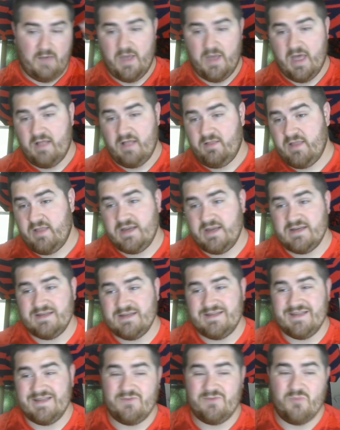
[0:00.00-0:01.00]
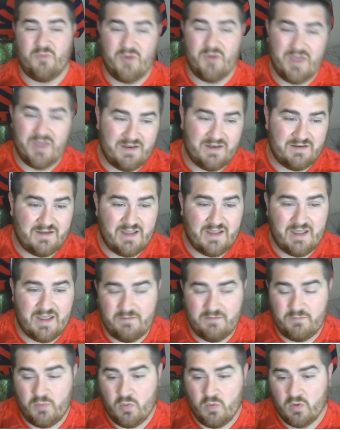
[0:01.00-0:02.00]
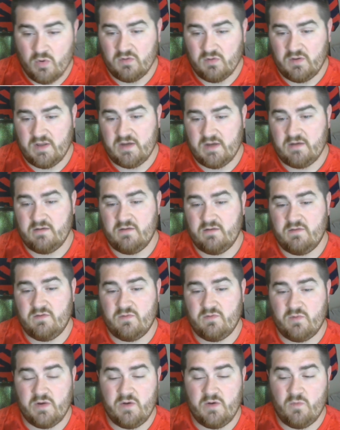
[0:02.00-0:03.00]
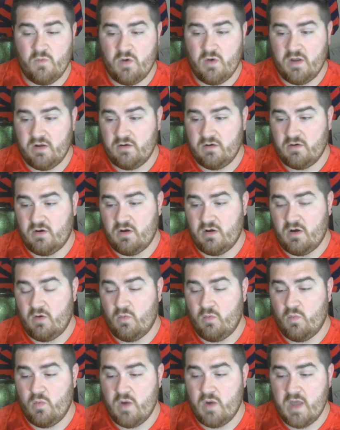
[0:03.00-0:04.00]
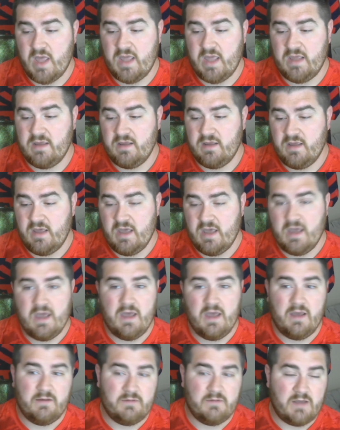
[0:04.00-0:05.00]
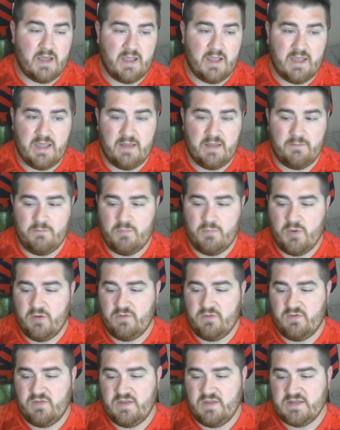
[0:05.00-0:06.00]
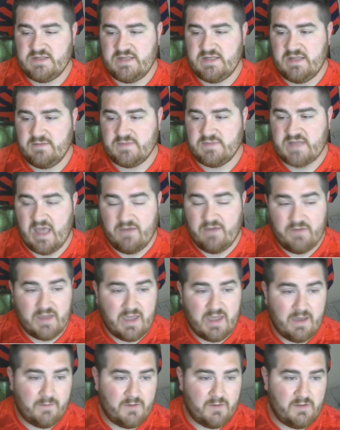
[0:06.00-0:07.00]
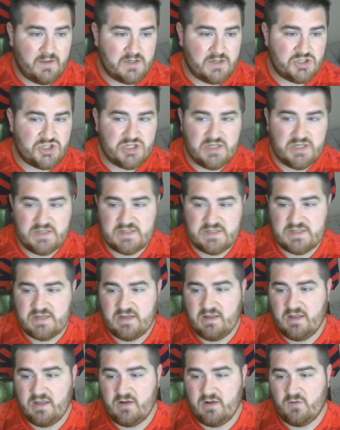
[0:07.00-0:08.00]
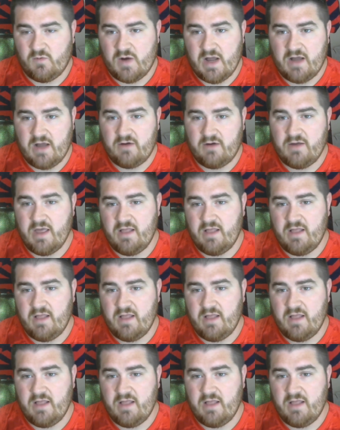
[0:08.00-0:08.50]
LA did win in Portland 3-1 away. Again, both of these teams haven't kept clean sheets in a while.